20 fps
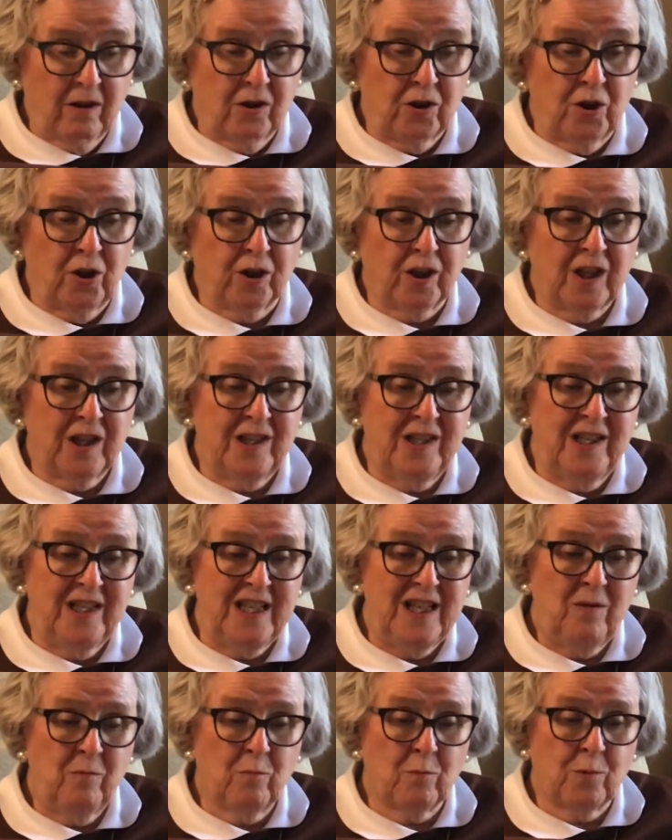took a
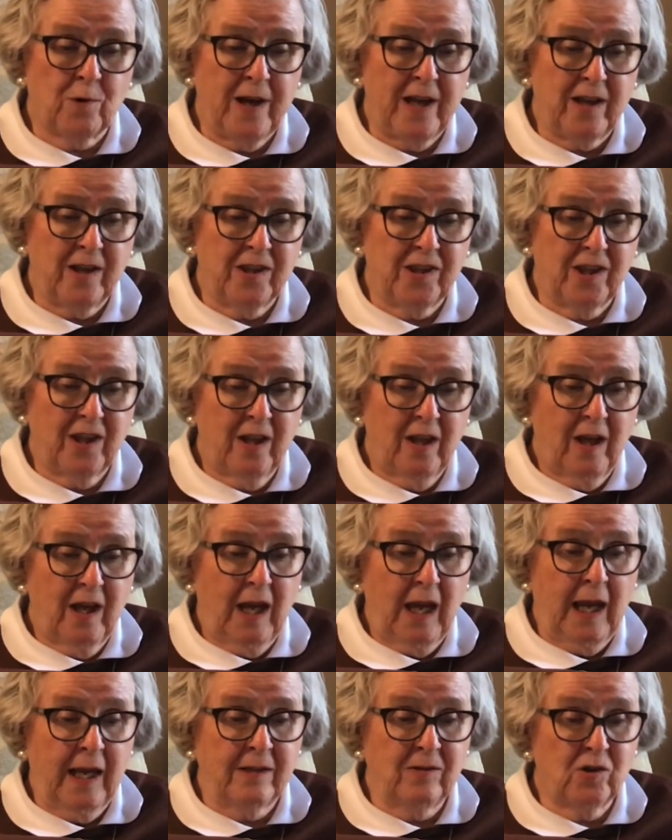deep breath,
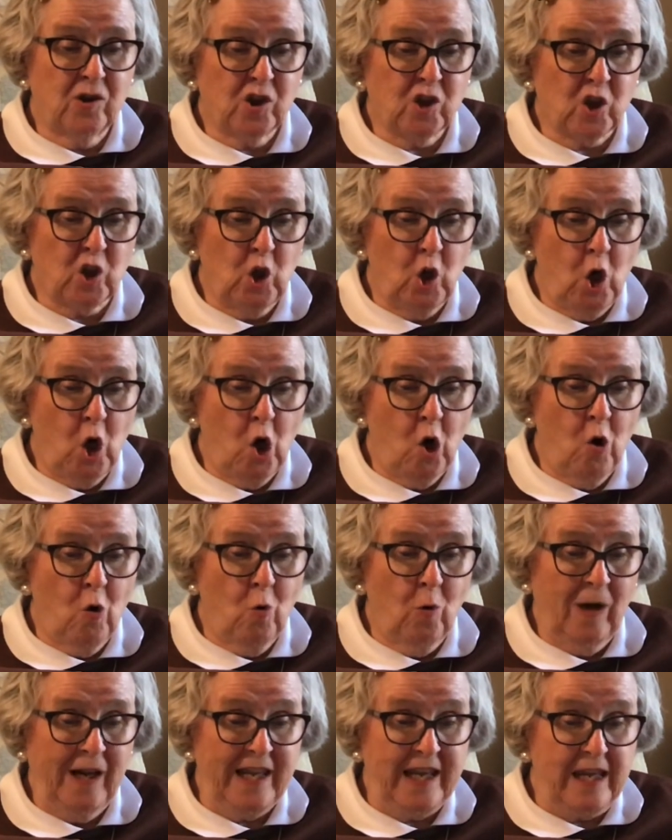and
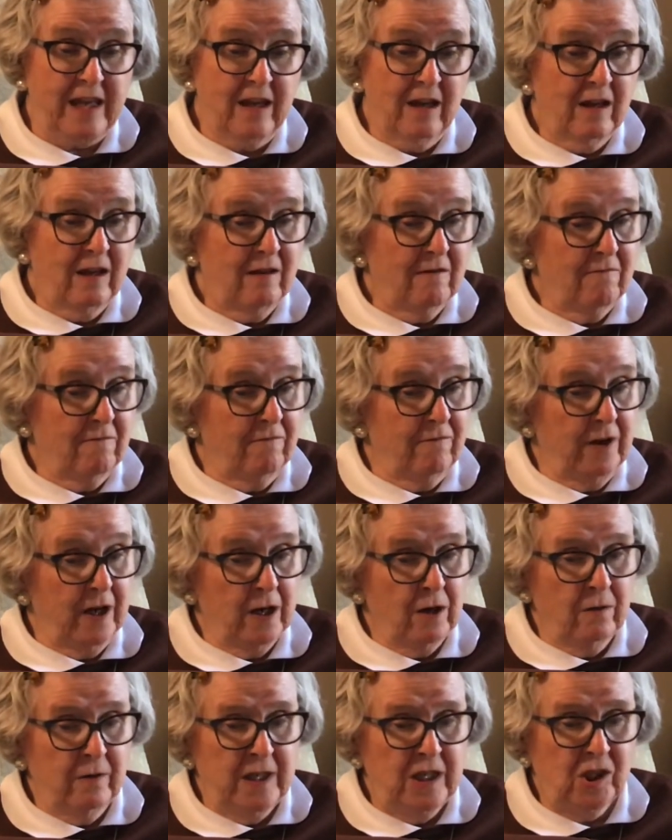slowly,
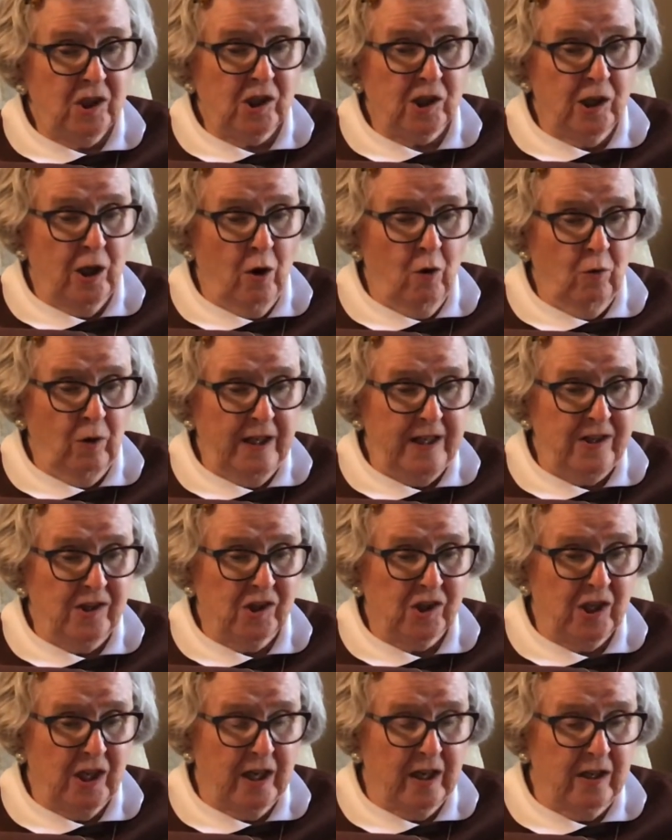very slowly
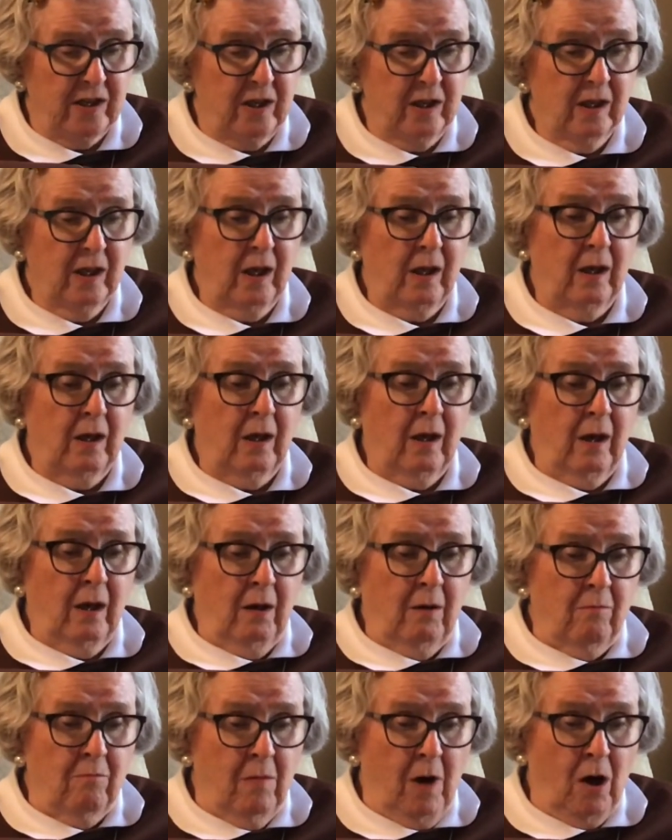said,
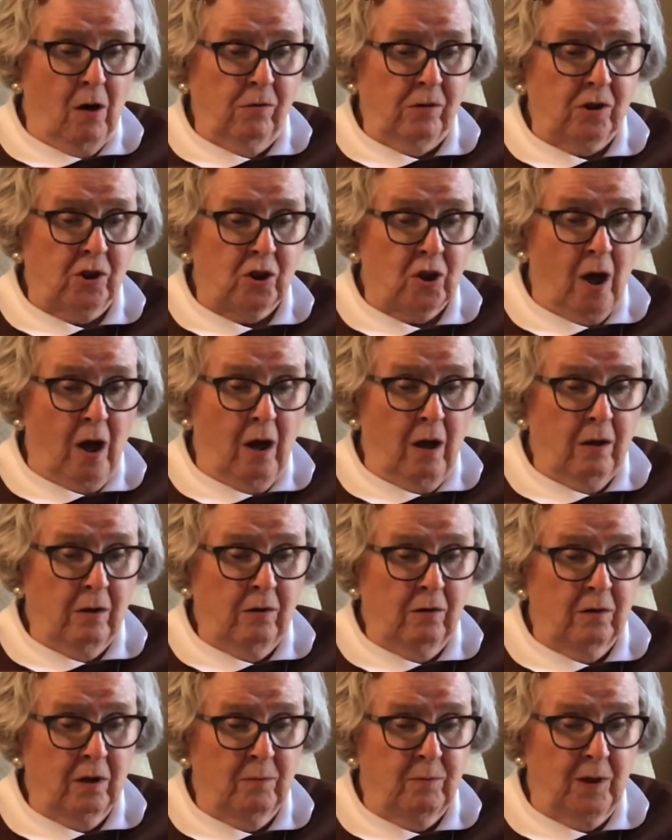"Most
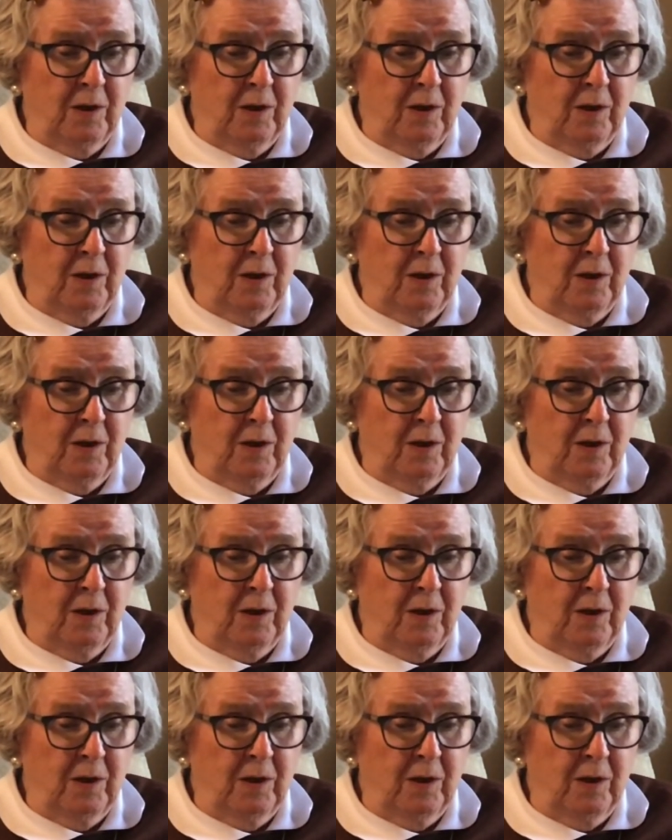honorable